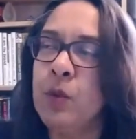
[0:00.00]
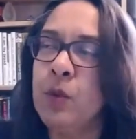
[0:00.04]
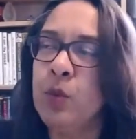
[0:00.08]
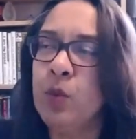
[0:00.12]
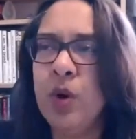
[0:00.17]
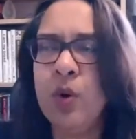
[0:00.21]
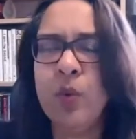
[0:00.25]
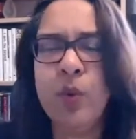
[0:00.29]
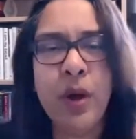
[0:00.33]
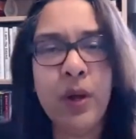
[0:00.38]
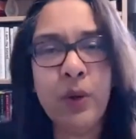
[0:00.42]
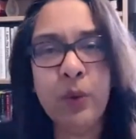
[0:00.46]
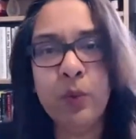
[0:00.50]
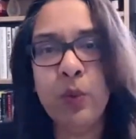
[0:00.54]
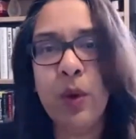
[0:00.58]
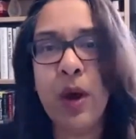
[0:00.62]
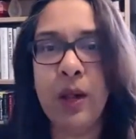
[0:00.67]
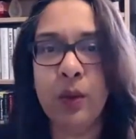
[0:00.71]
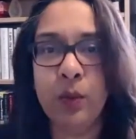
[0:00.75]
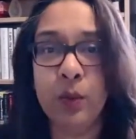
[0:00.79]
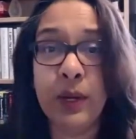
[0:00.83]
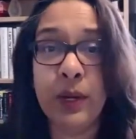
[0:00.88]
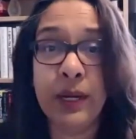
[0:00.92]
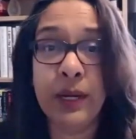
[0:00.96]
what went
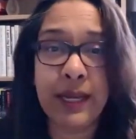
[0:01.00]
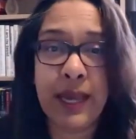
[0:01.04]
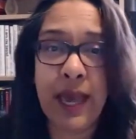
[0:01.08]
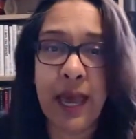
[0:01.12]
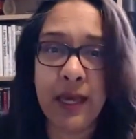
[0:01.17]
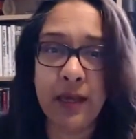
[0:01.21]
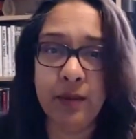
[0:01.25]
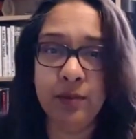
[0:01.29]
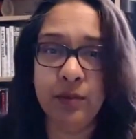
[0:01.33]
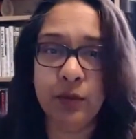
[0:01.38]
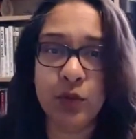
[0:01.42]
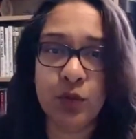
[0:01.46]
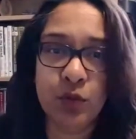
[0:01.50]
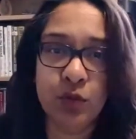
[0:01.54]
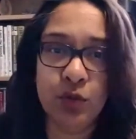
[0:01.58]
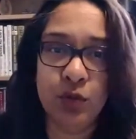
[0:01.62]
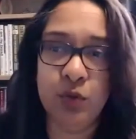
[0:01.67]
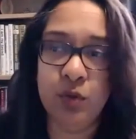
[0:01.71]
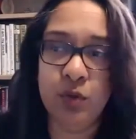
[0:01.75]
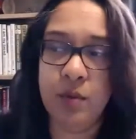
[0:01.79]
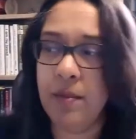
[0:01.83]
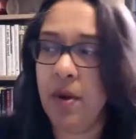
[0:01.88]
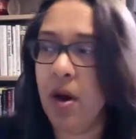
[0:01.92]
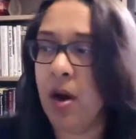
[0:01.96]
well when it came
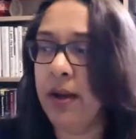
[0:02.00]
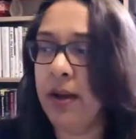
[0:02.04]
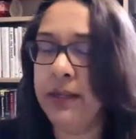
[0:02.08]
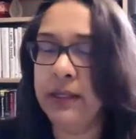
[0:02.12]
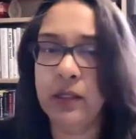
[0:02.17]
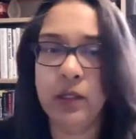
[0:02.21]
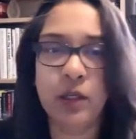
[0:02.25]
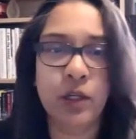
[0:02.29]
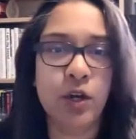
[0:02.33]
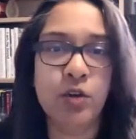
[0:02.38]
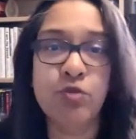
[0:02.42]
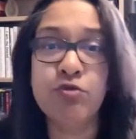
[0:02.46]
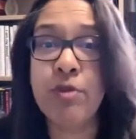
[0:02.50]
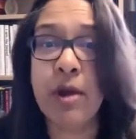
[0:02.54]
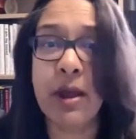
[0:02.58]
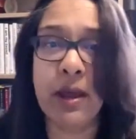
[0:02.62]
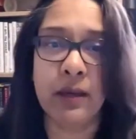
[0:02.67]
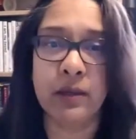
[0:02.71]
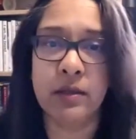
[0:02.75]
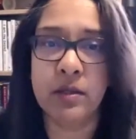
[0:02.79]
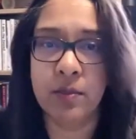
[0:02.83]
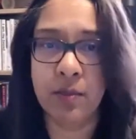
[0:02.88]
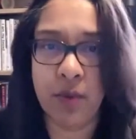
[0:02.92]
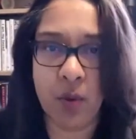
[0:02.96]
to my
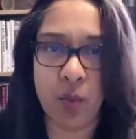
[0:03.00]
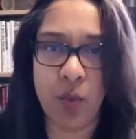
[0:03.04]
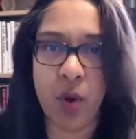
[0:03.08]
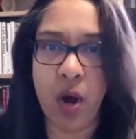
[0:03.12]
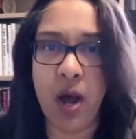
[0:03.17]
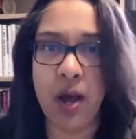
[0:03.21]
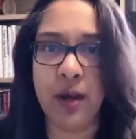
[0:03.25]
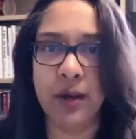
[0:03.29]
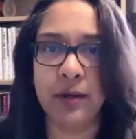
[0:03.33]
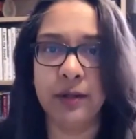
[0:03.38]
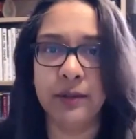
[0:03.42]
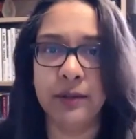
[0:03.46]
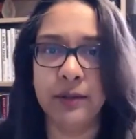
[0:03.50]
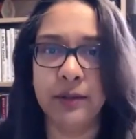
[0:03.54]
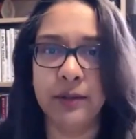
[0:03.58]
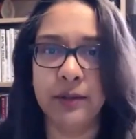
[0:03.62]
career, to my work?